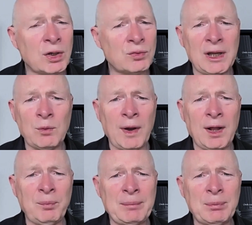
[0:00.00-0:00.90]
Worked really
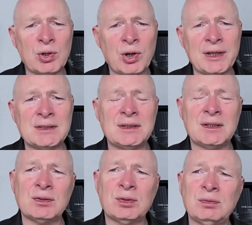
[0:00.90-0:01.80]
well. People got it. And
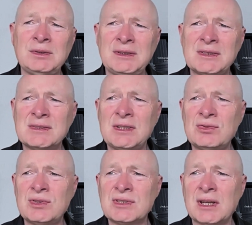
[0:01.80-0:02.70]
I thought, well, it's
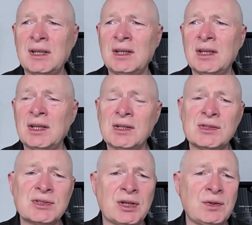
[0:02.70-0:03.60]
interesting.
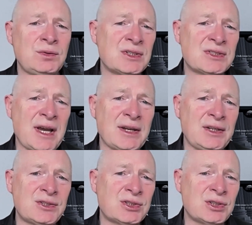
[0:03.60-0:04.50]
So
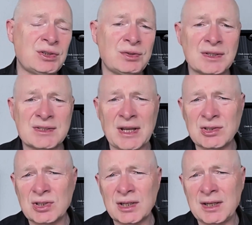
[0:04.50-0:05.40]
decided to
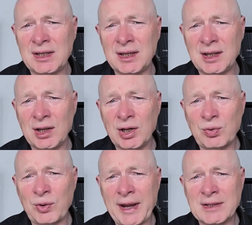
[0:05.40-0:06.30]
essentially
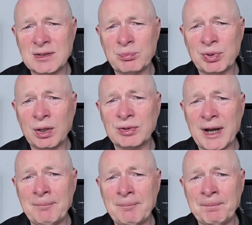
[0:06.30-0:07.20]
create a
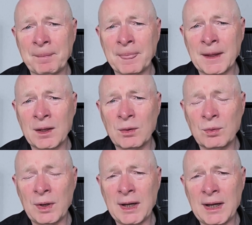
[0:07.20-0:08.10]
program.
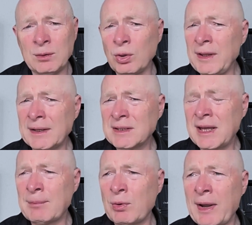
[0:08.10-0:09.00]
And all that
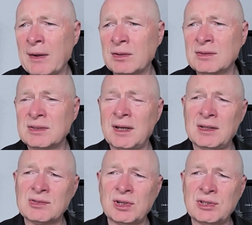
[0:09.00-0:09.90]
came around
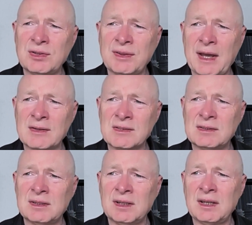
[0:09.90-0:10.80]
sort of
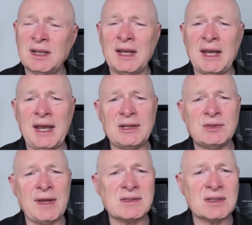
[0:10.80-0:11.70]

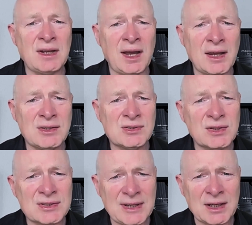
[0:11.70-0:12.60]
2008, 2009.
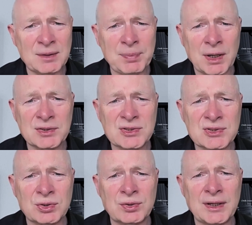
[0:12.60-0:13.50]
So the second part of the
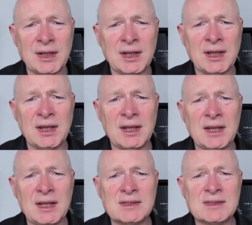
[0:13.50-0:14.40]
story
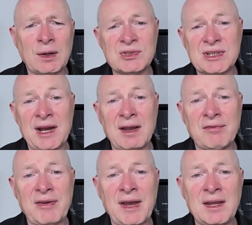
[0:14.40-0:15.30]
is I was an
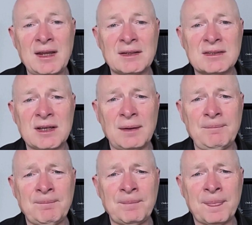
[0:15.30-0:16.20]
IFA at the
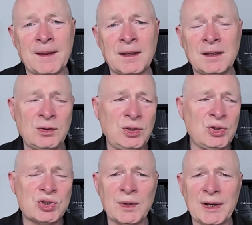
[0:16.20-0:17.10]
time,
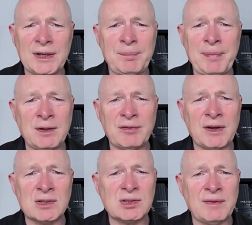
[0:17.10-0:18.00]
usual independent
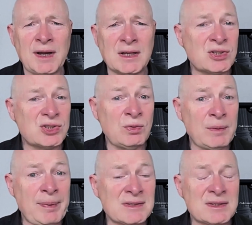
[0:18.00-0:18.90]
financial advisors
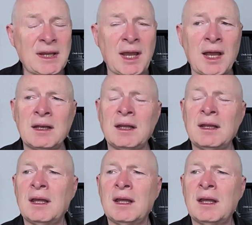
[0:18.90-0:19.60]
doing the best they can.